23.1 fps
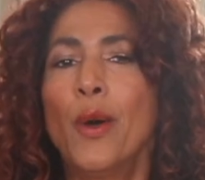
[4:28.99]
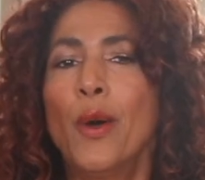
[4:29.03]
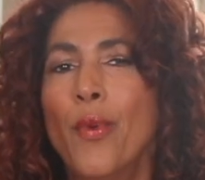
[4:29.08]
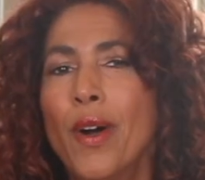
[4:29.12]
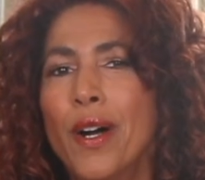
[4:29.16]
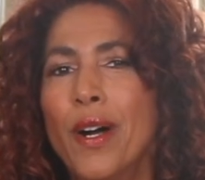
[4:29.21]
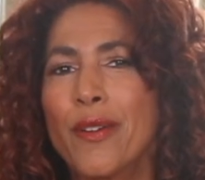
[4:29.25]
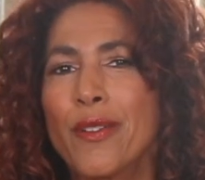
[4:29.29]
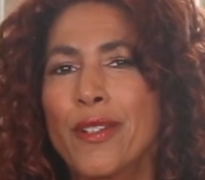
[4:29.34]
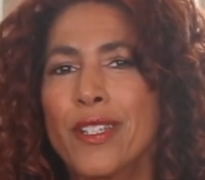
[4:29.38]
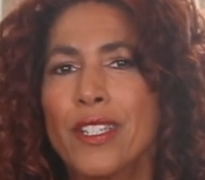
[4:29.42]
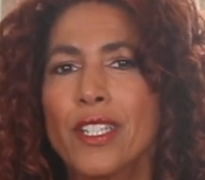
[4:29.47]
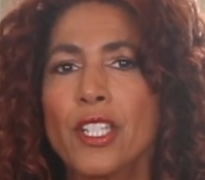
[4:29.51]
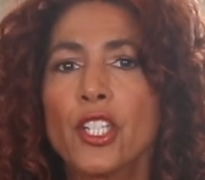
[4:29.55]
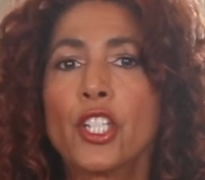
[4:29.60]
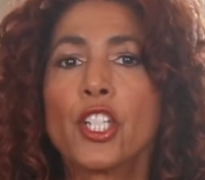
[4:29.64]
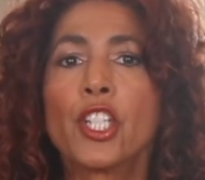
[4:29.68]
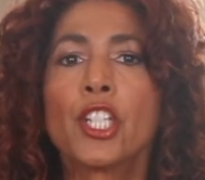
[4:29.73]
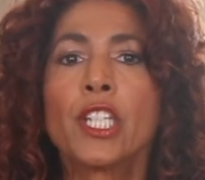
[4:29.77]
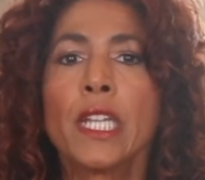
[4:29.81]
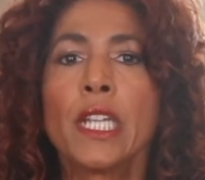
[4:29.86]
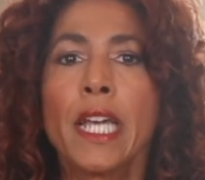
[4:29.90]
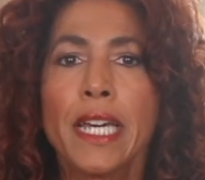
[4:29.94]
Well,
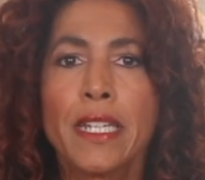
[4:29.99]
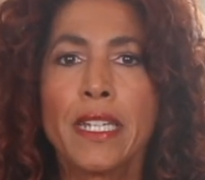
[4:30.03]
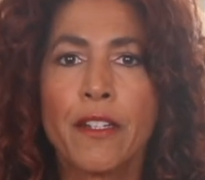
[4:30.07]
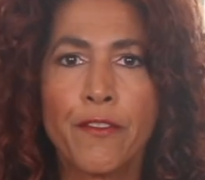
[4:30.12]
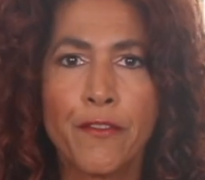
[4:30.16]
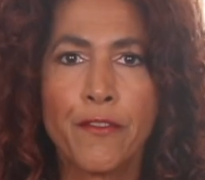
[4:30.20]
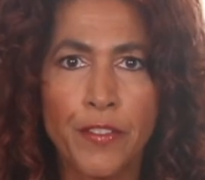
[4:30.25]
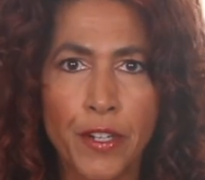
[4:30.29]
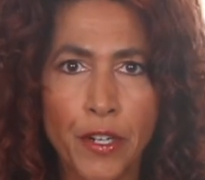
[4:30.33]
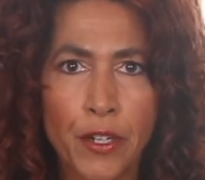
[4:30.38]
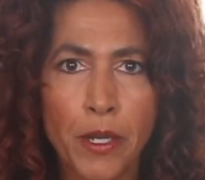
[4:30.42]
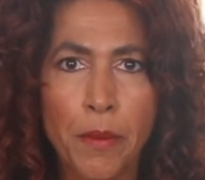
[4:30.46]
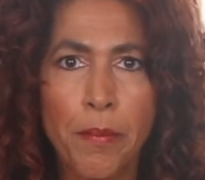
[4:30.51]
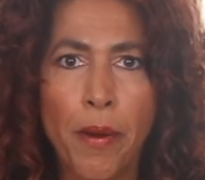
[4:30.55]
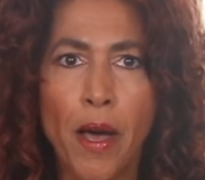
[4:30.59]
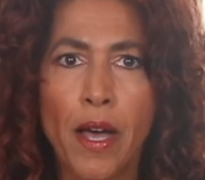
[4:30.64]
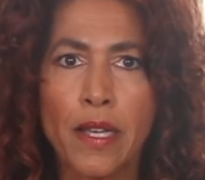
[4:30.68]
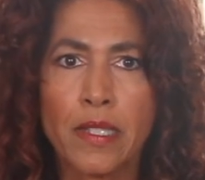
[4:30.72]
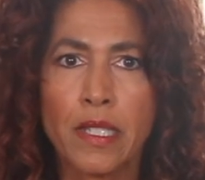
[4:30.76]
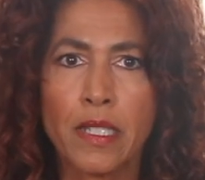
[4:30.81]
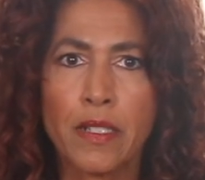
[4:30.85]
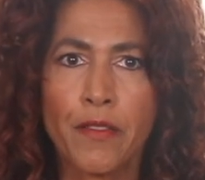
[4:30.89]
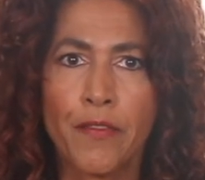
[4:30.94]
she had a very
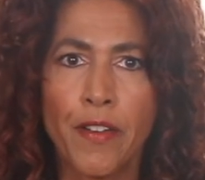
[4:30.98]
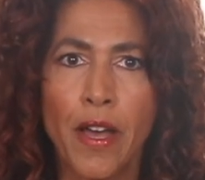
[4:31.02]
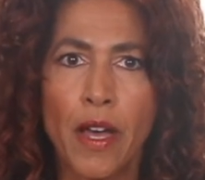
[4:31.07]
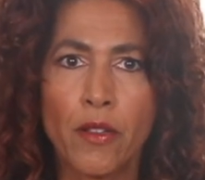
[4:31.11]
positive